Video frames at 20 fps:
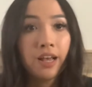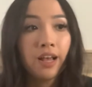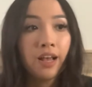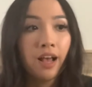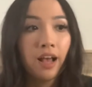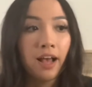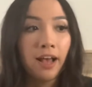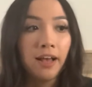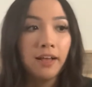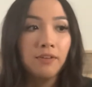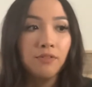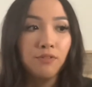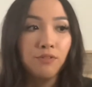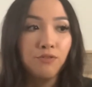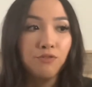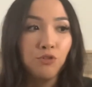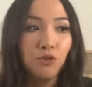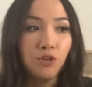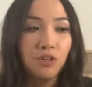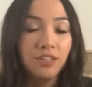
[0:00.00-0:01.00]

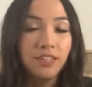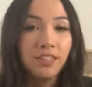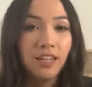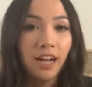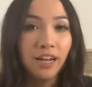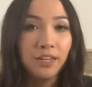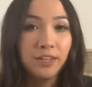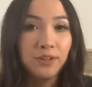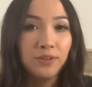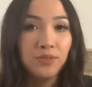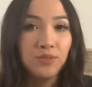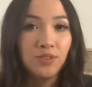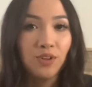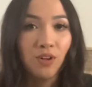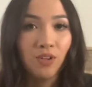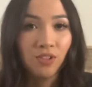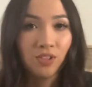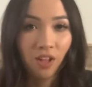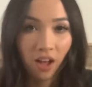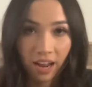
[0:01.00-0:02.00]
Of course, I use
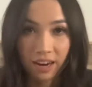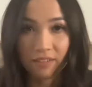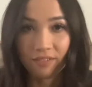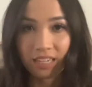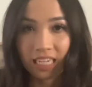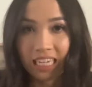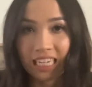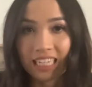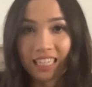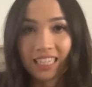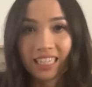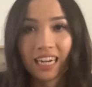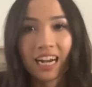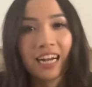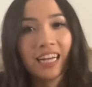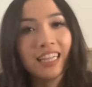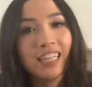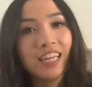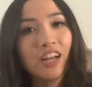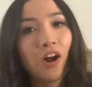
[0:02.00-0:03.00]
a lot of heat
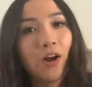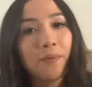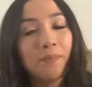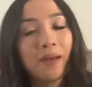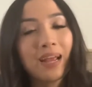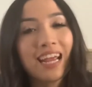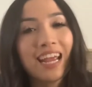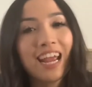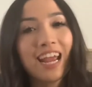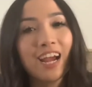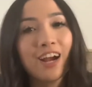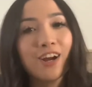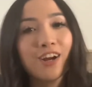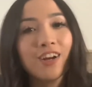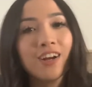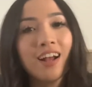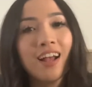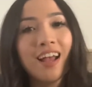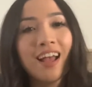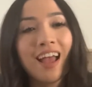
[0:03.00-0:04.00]
styling on my
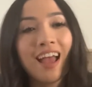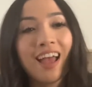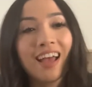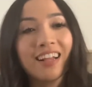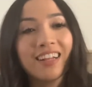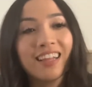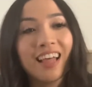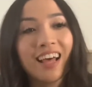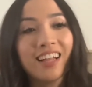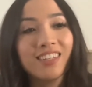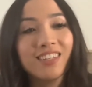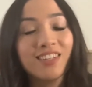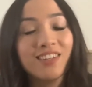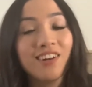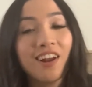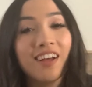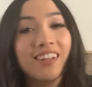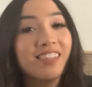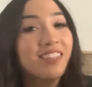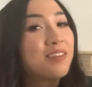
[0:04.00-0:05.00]
hair, and that's
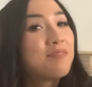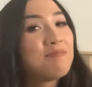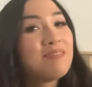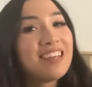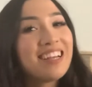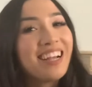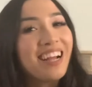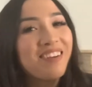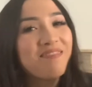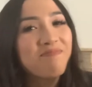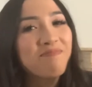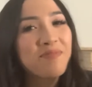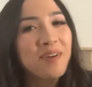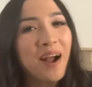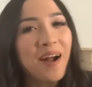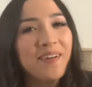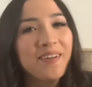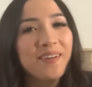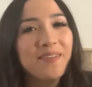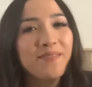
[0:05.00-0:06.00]
not something I'm
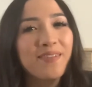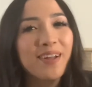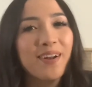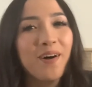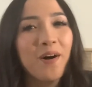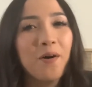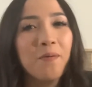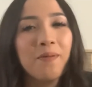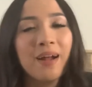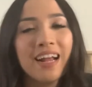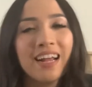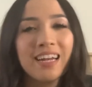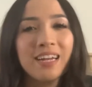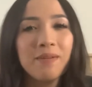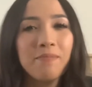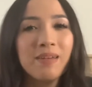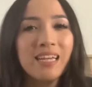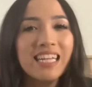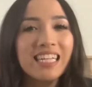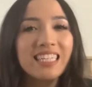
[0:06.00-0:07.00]
proud of at all by
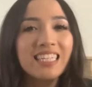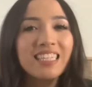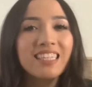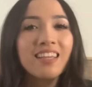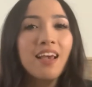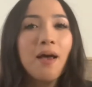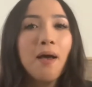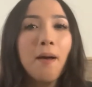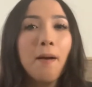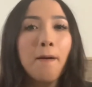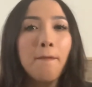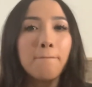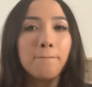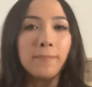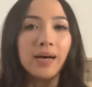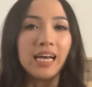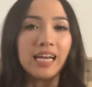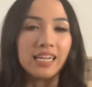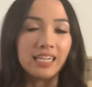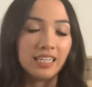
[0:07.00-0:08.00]
any means,
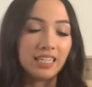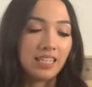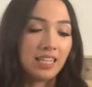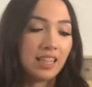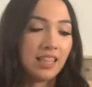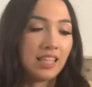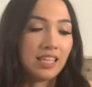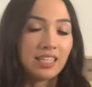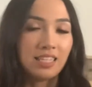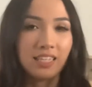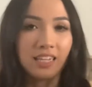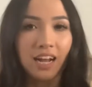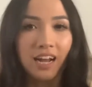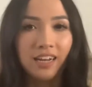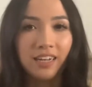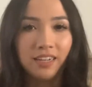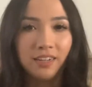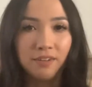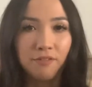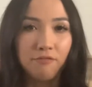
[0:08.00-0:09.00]
but this
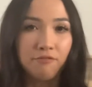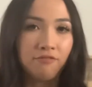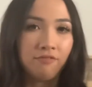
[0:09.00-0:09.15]
kind of